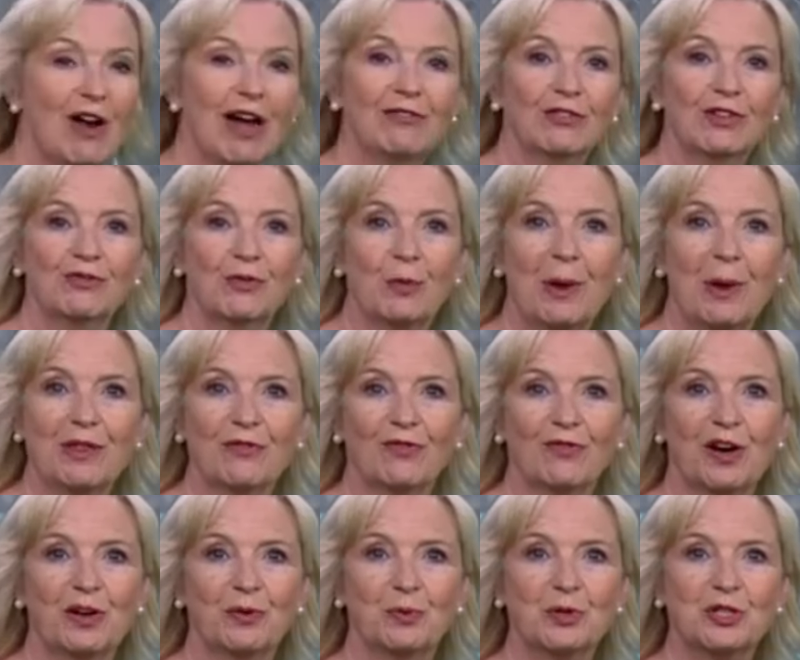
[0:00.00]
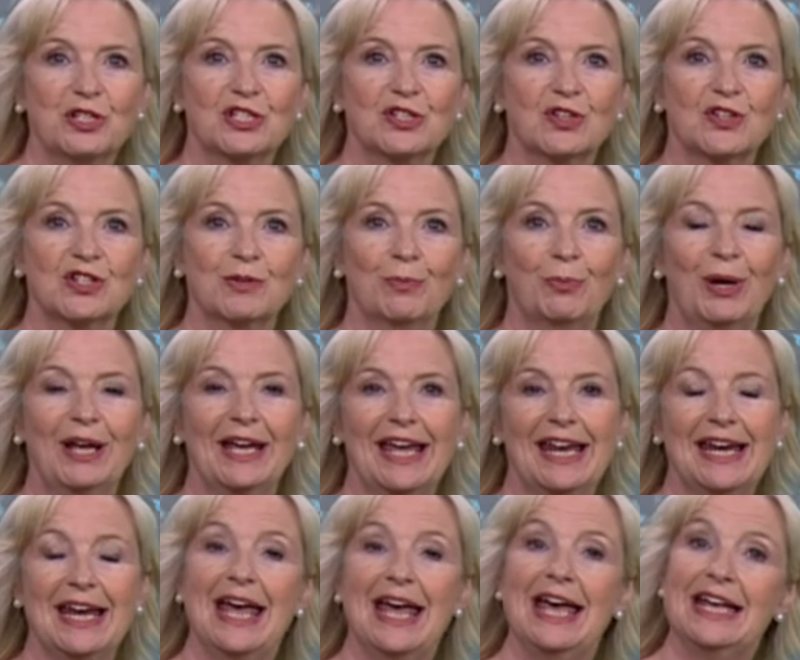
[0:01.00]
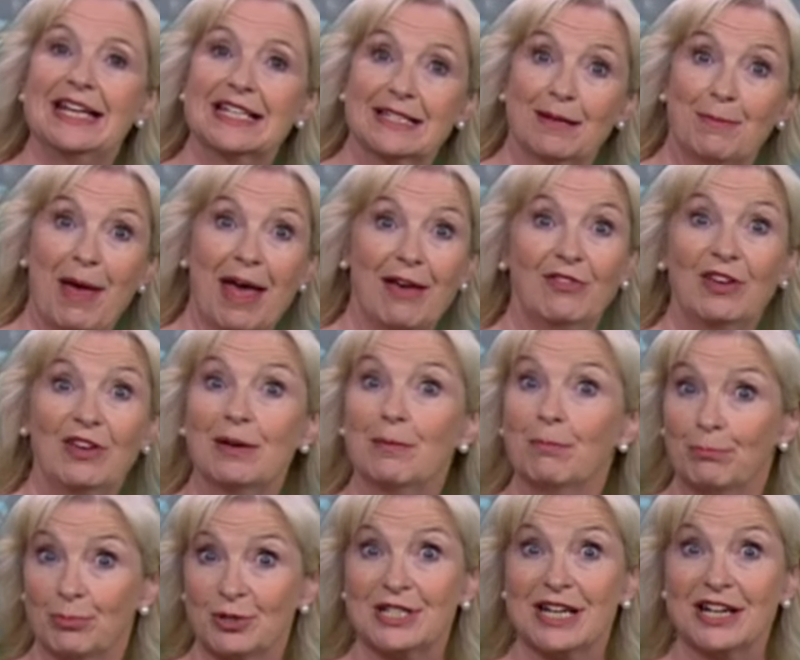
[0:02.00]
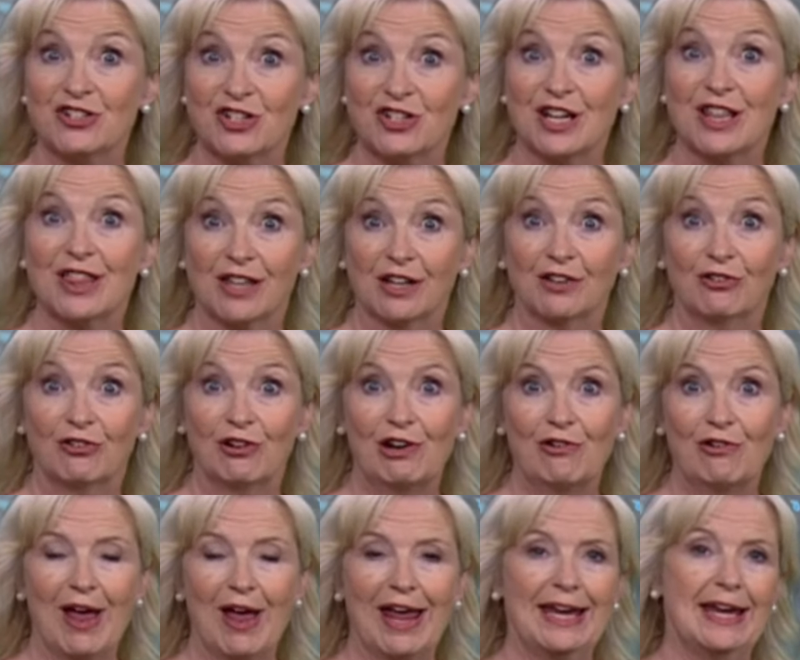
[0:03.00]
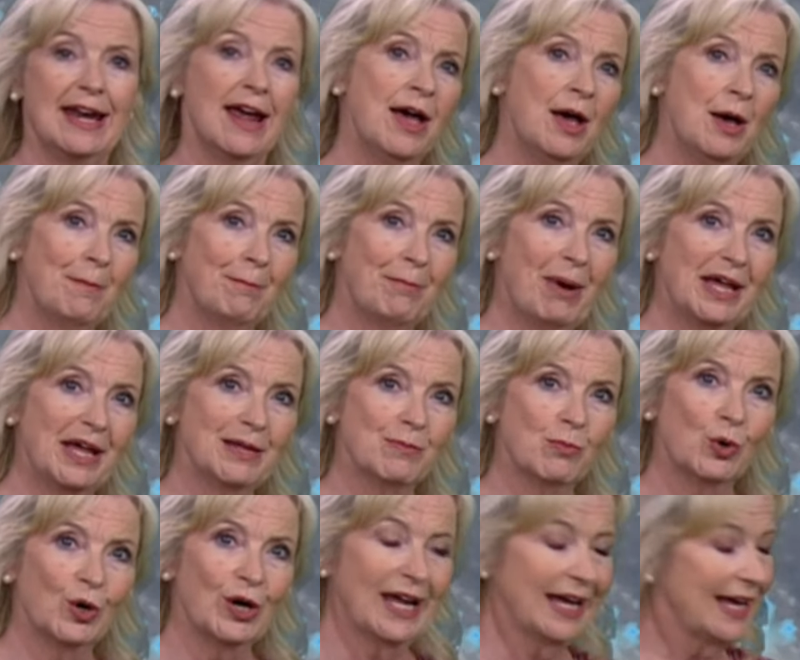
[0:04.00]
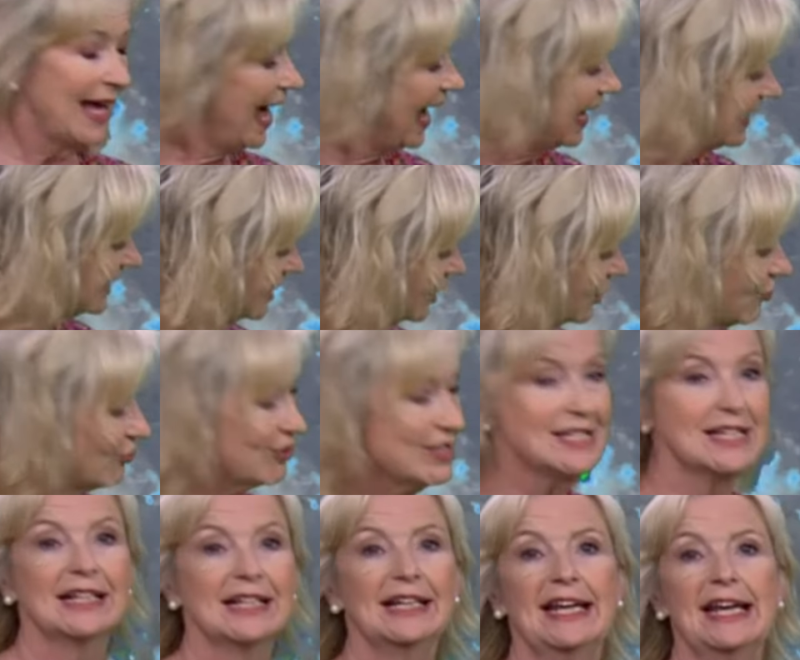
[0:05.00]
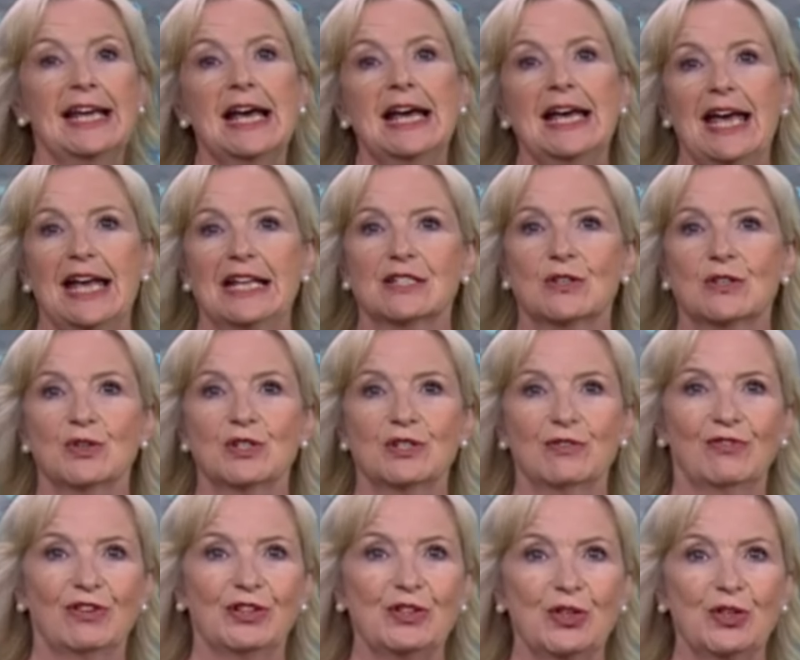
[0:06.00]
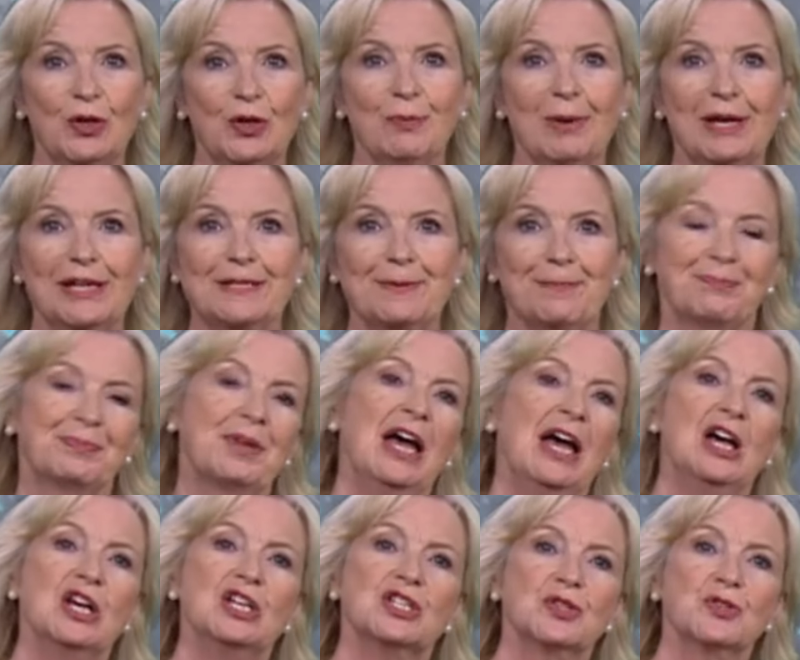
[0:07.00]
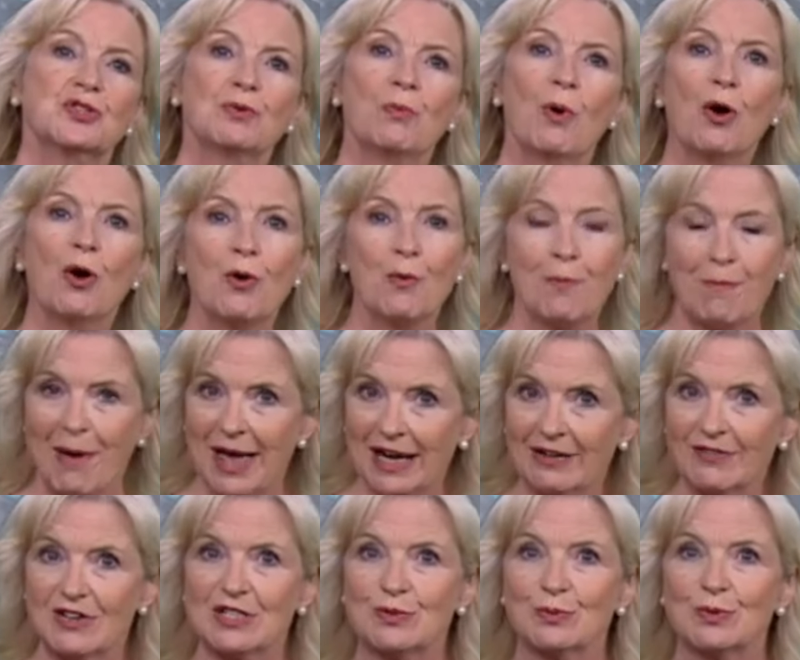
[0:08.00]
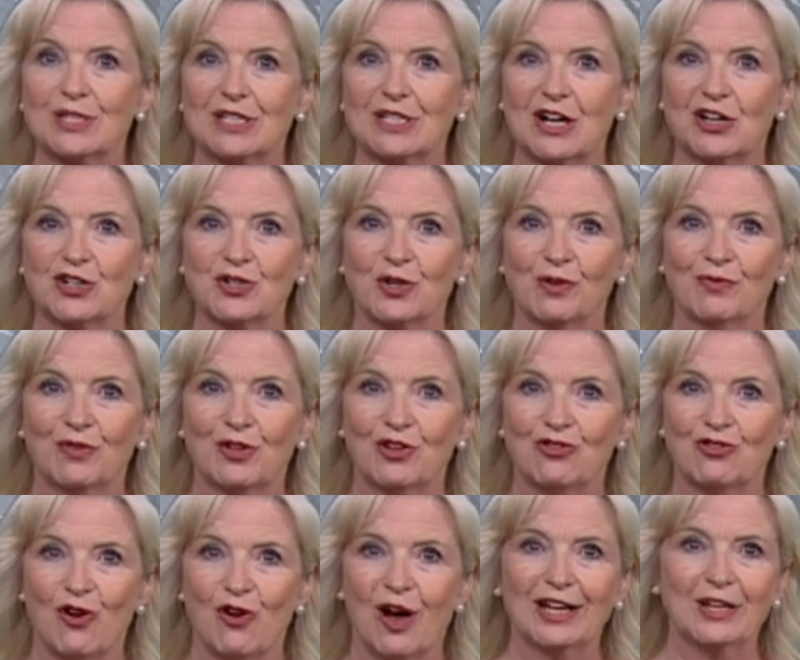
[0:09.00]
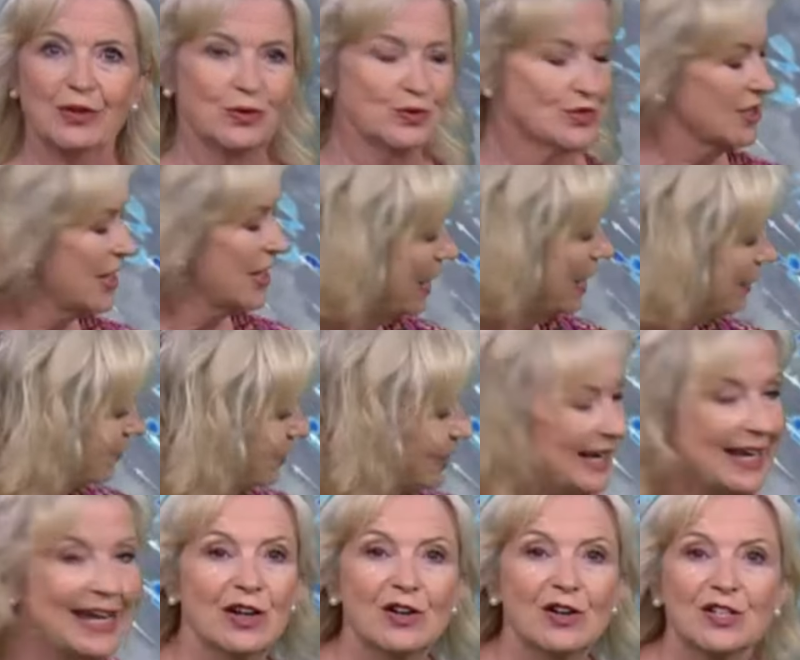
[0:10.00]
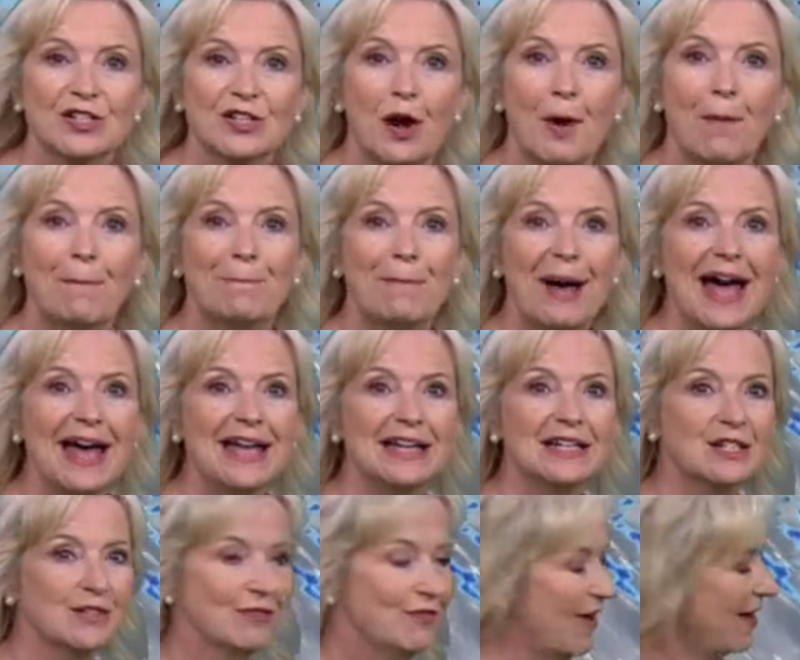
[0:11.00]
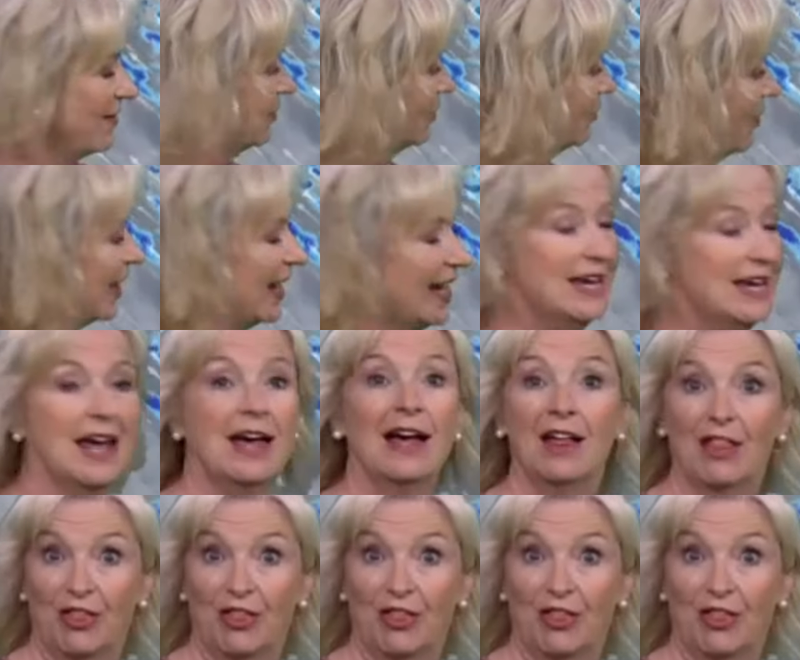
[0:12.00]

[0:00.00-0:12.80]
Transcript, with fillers: arrival of a weather front which is going to bring in some heavy and potentially thundery rain by the morning, and increasingly it's going to feel humid. So, tomorrow, many of us will start off on a dry note, but here's our band of heavy rain,